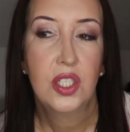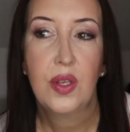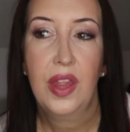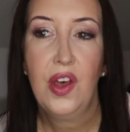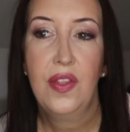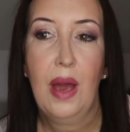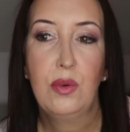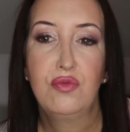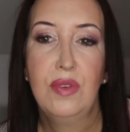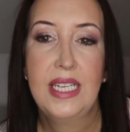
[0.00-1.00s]
So I thought that
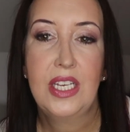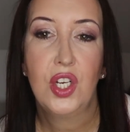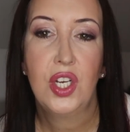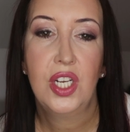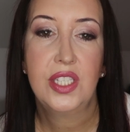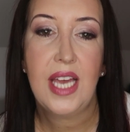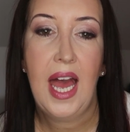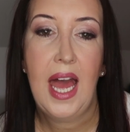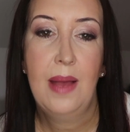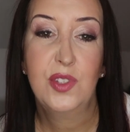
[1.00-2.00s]
was really good.
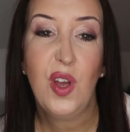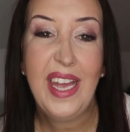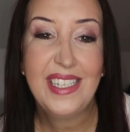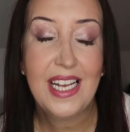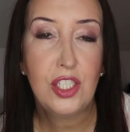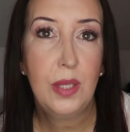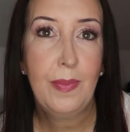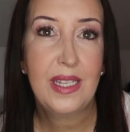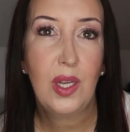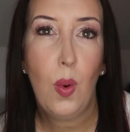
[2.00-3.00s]
Um, so it's actually
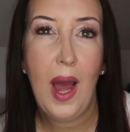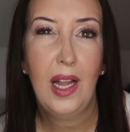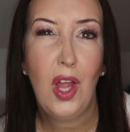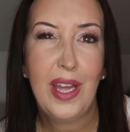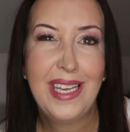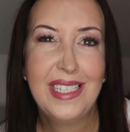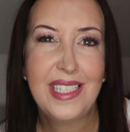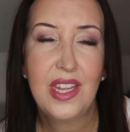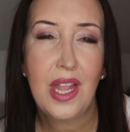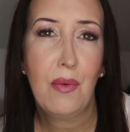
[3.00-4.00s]
been quite a lot
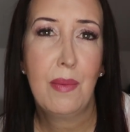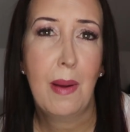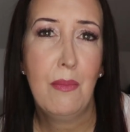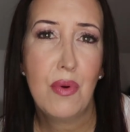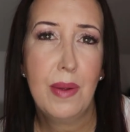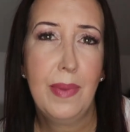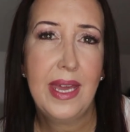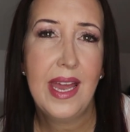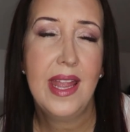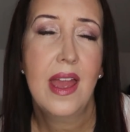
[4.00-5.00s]
easier than I remember it
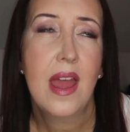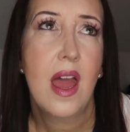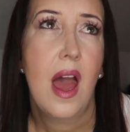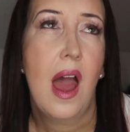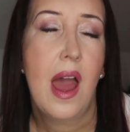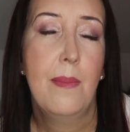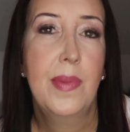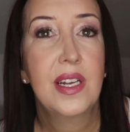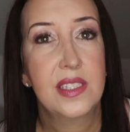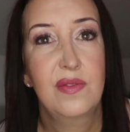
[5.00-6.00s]
being um,
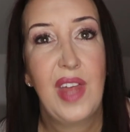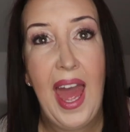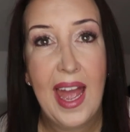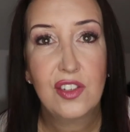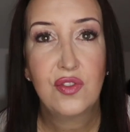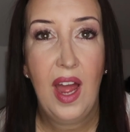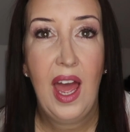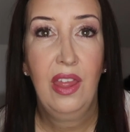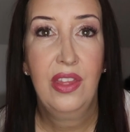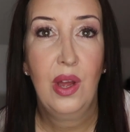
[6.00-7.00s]
because of that extra
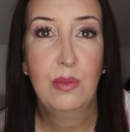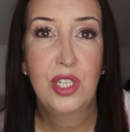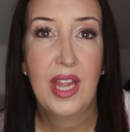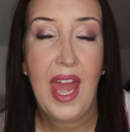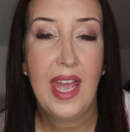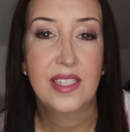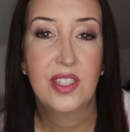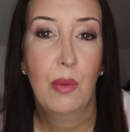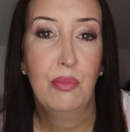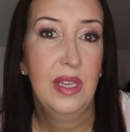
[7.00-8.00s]
healthy option A.
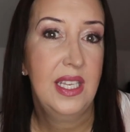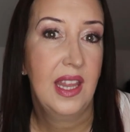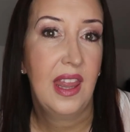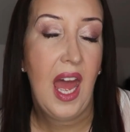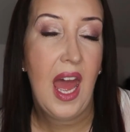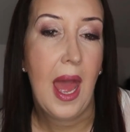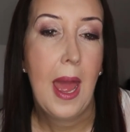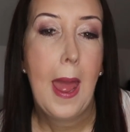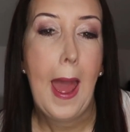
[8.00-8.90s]
So brilliant there. Um,